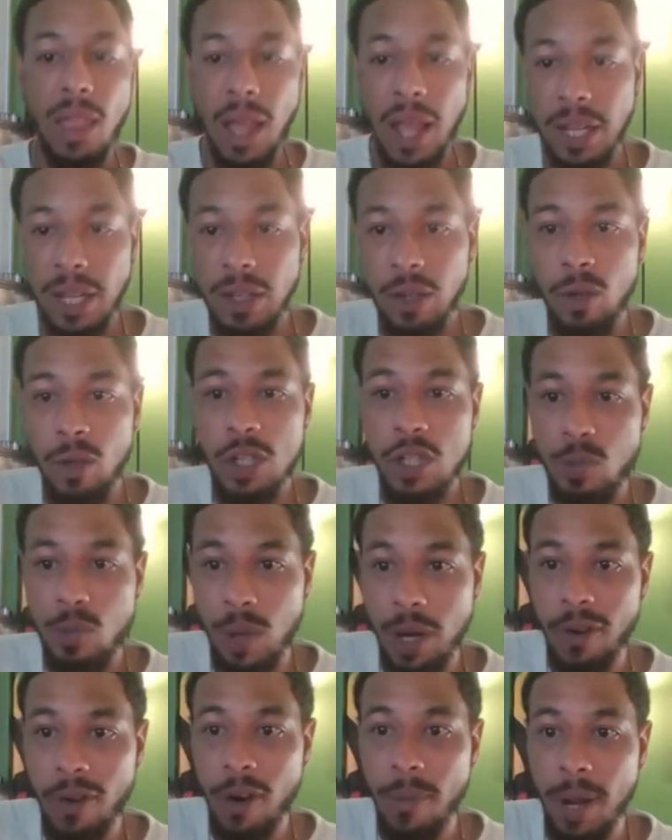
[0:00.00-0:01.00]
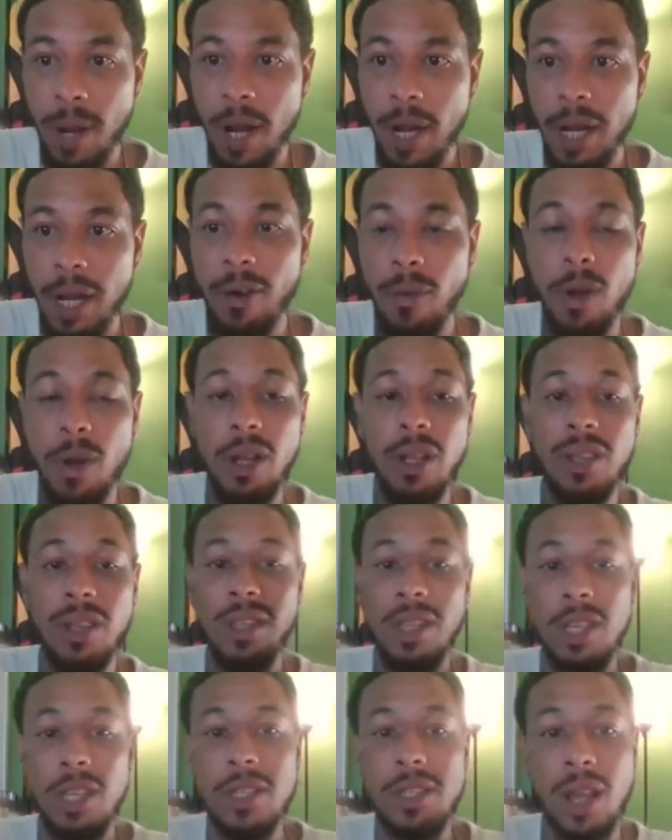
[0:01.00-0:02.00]
I do just want to remind everyone,
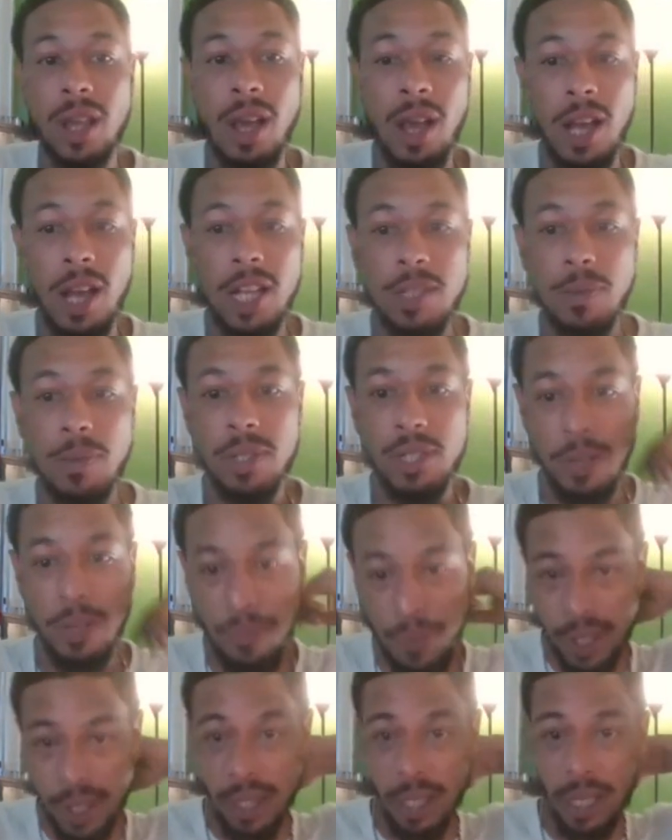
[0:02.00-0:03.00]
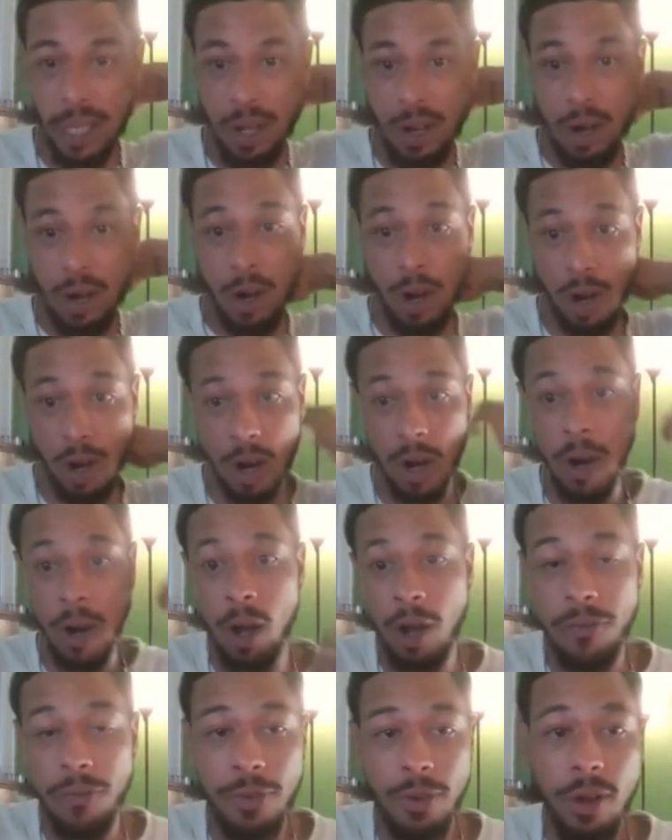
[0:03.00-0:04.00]
these odds specifically are
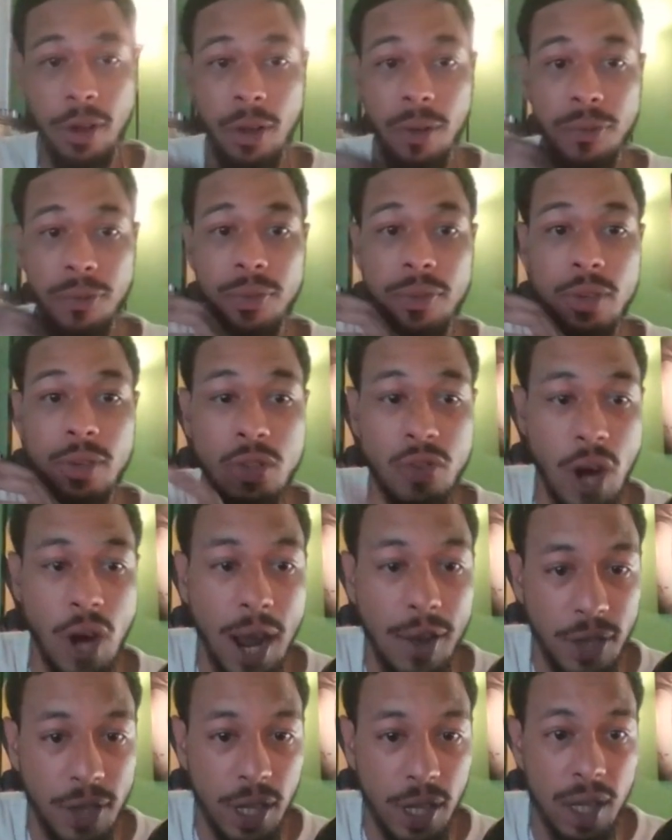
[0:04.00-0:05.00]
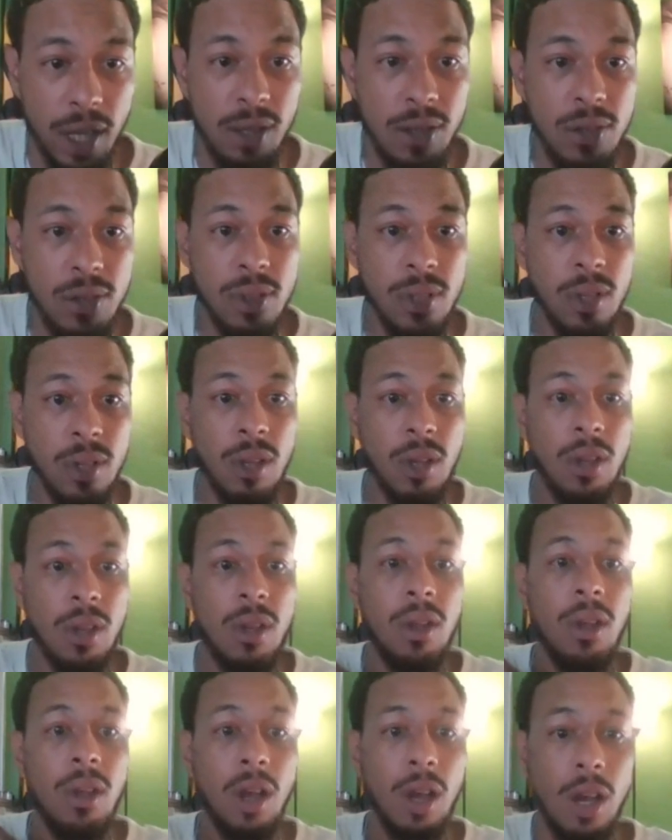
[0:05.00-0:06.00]
off of DraftKings.
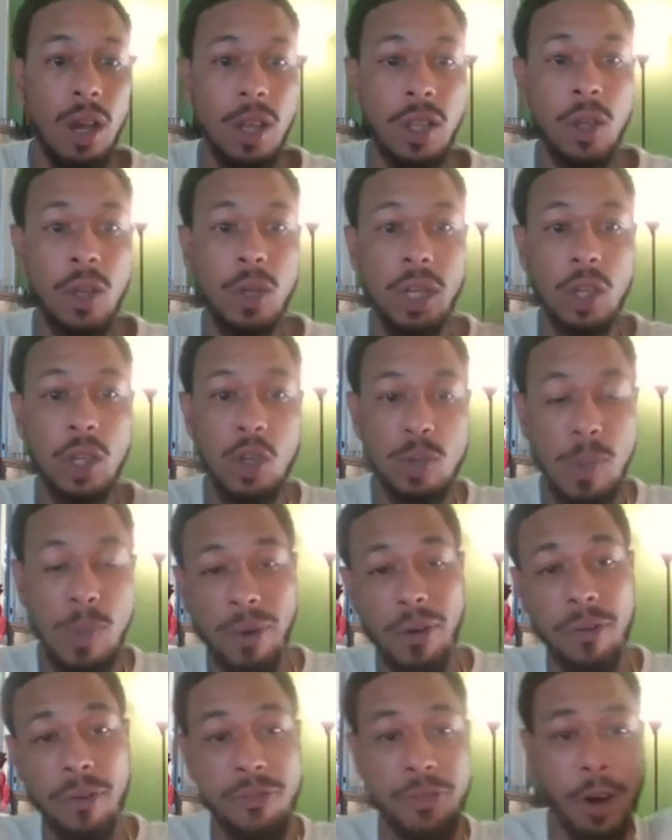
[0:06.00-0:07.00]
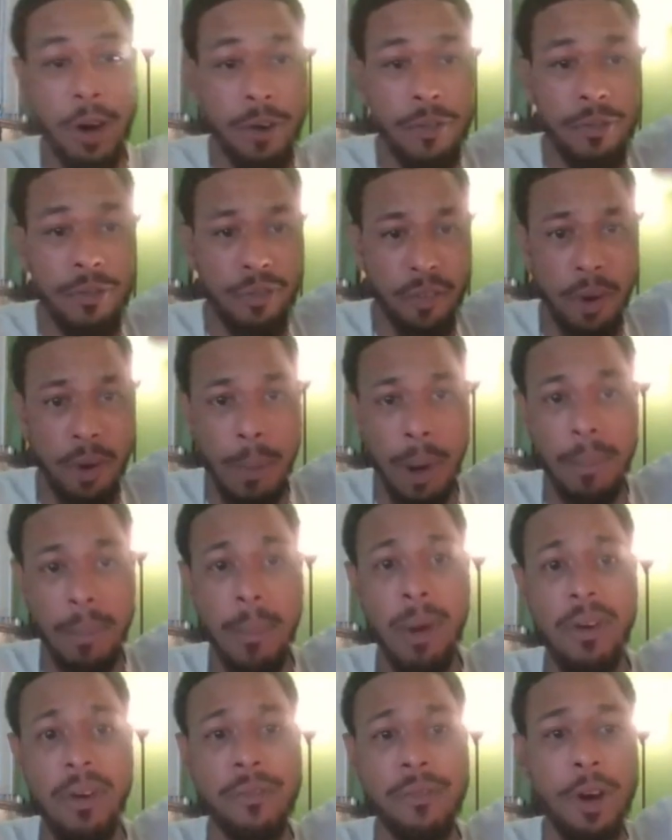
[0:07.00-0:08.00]
You can use my refer
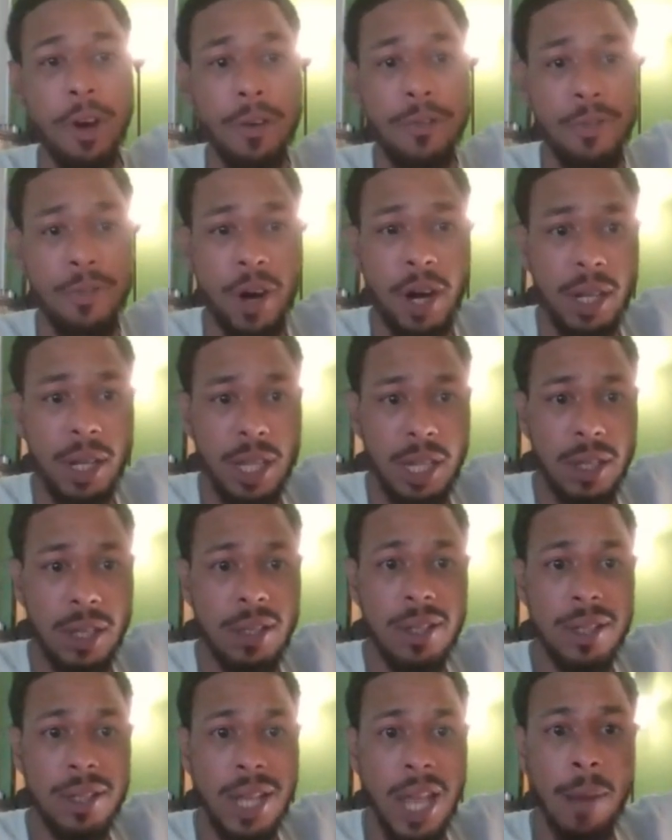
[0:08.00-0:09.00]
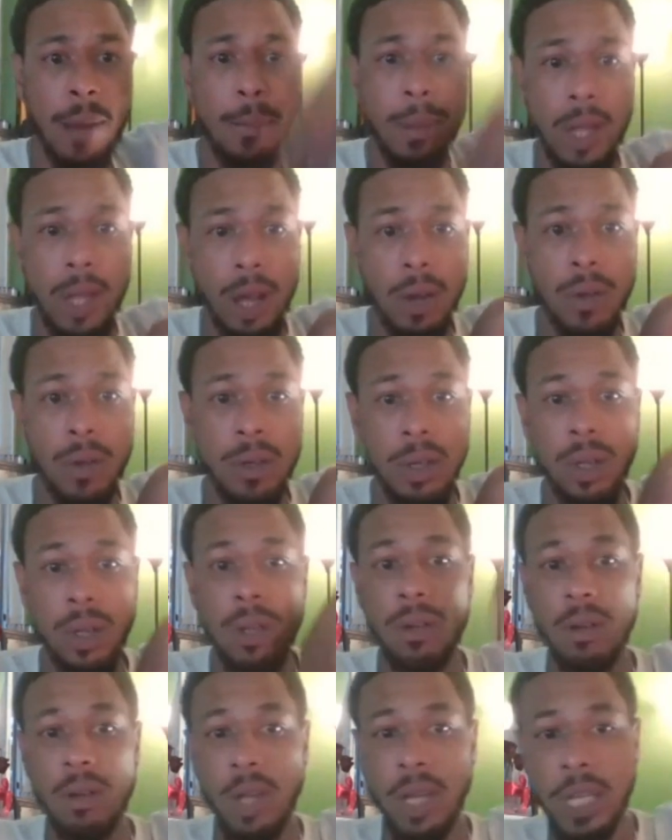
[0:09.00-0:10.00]
a friend link down below
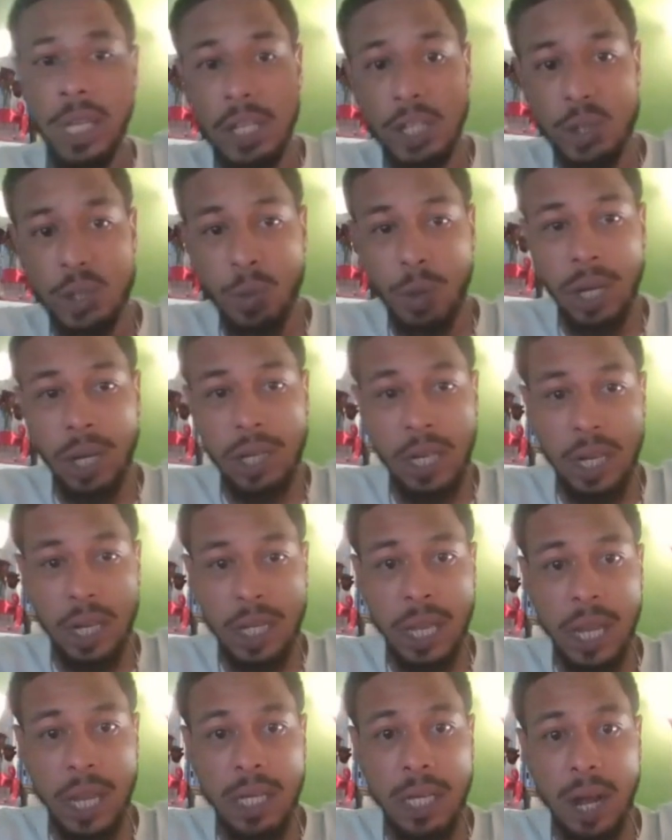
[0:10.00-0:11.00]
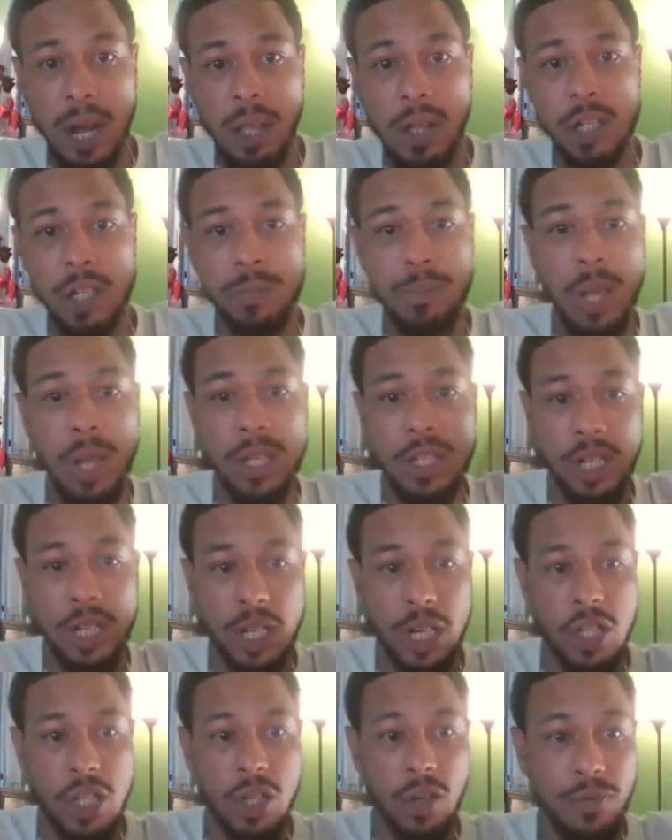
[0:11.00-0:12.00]
and get 20 DK dollars plus
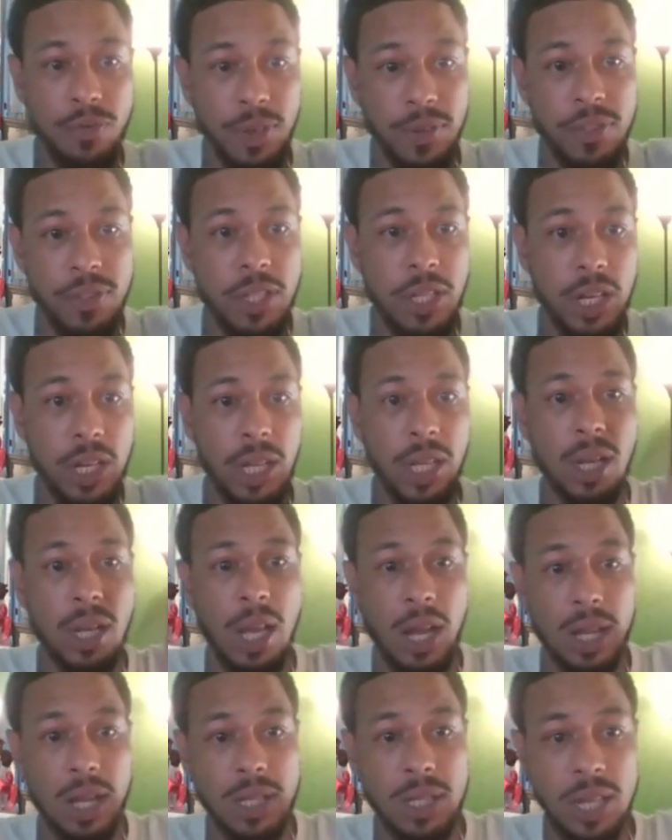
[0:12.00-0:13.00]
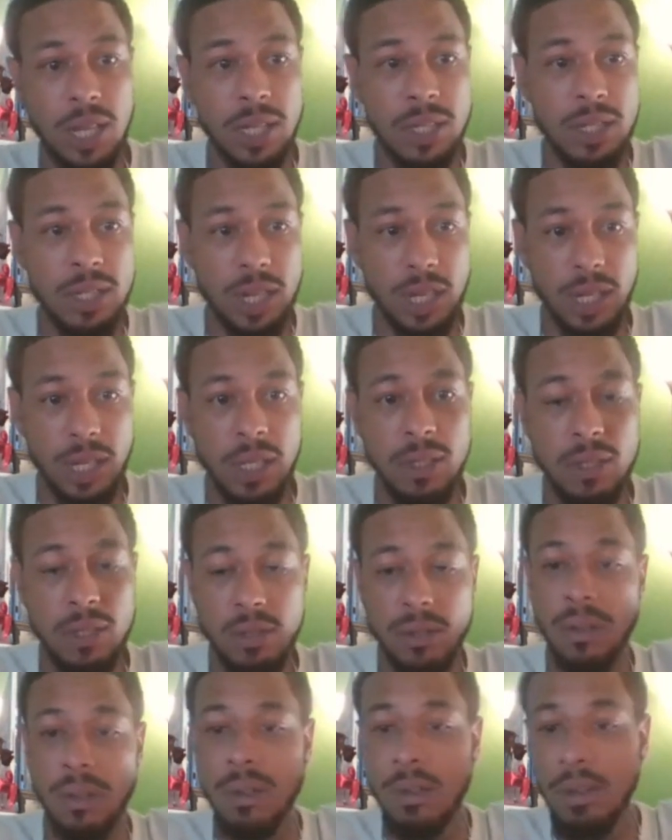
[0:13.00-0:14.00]
additional 15 in contest tickets.